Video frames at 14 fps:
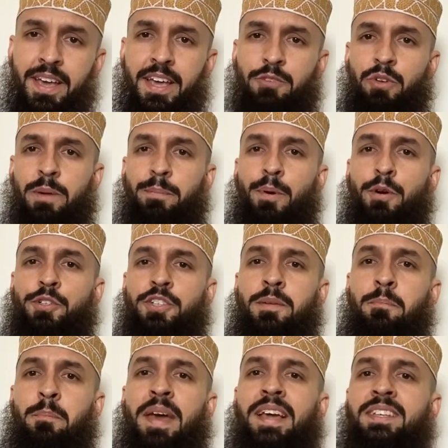is when a
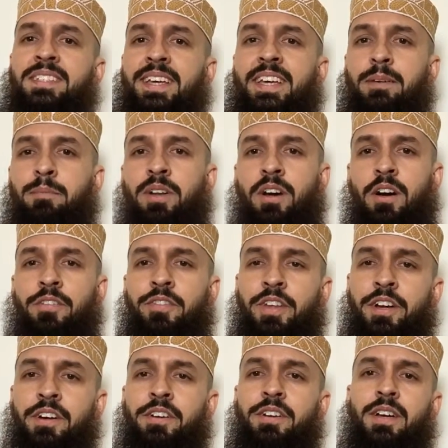person makes the Qibla on
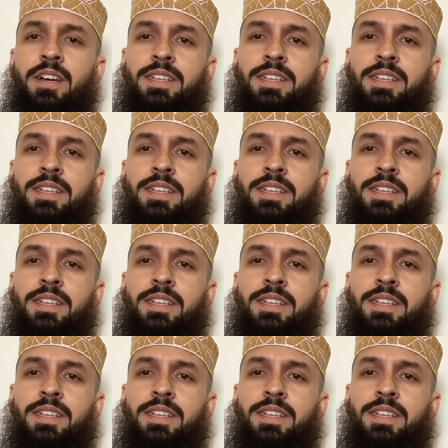their